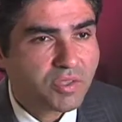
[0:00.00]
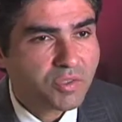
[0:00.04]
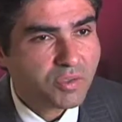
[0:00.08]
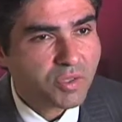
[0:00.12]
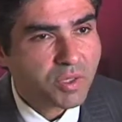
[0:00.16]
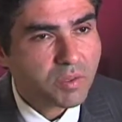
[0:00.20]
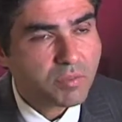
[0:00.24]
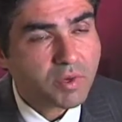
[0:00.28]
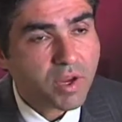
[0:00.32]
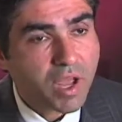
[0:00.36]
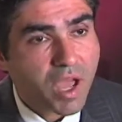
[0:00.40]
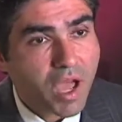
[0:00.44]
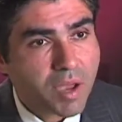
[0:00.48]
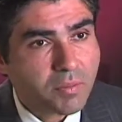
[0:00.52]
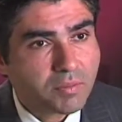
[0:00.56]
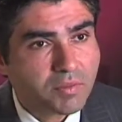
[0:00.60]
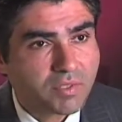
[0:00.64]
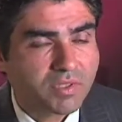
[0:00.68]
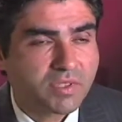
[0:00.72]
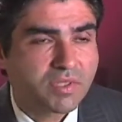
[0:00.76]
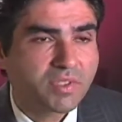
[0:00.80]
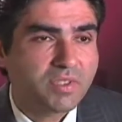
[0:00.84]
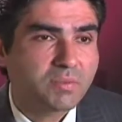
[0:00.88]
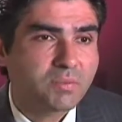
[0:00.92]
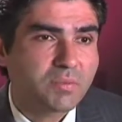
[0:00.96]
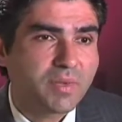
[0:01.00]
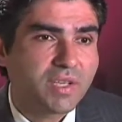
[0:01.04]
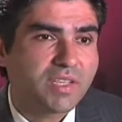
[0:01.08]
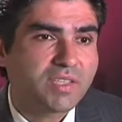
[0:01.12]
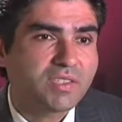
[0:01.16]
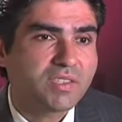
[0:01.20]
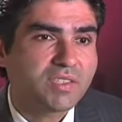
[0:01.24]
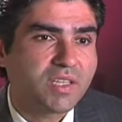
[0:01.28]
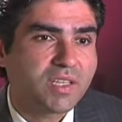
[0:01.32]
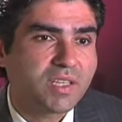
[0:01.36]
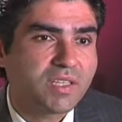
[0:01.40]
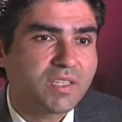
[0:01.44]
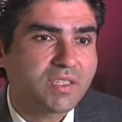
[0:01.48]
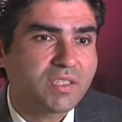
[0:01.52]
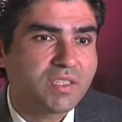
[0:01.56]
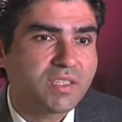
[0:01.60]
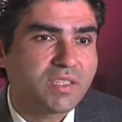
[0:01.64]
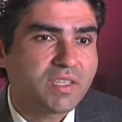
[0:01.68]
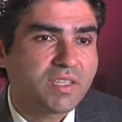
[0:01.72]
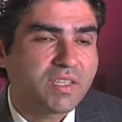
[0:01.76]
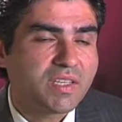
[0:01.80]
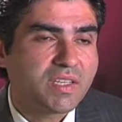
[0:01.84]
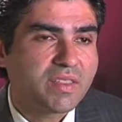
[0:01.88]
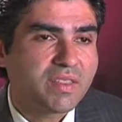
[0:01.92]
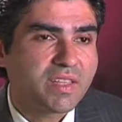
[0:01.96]
treatment options based on
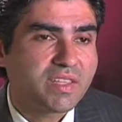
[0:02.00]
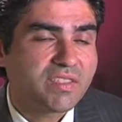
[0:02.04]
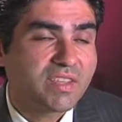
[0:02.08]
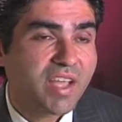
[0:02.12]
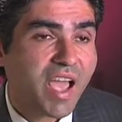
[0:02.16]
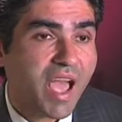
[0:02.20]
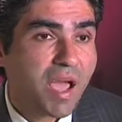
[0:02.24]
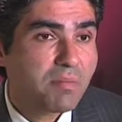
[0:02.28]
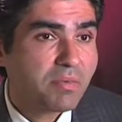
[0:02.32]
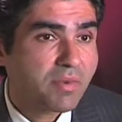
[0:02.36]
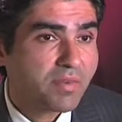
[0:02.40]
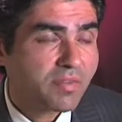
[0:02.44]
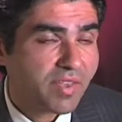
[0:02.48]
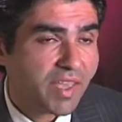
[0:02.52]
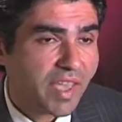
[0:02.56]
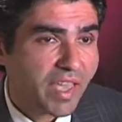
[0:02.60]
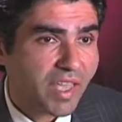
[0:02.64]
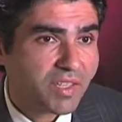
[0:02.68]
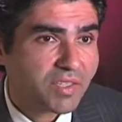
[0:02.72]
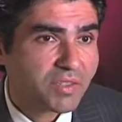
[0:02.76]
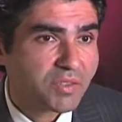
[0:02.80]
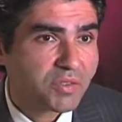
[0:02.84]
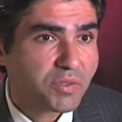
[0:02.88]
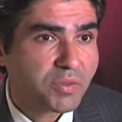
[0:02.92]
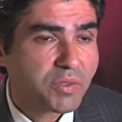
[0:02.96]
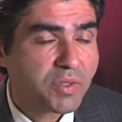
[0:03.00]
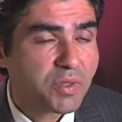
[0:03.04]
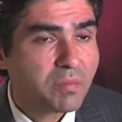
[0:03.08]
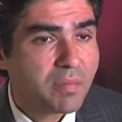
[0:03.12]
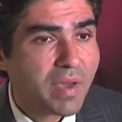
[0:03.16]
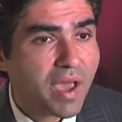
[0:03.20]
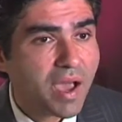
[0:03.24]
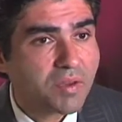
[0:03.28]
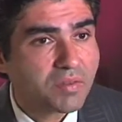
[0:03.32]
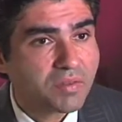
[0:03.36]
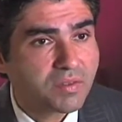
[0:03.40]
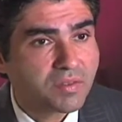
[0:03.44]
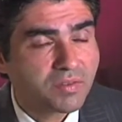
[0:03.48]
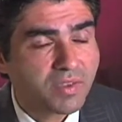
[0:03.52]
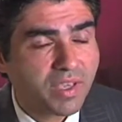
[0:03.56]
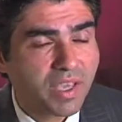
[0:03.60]
the type of cancer, the amount of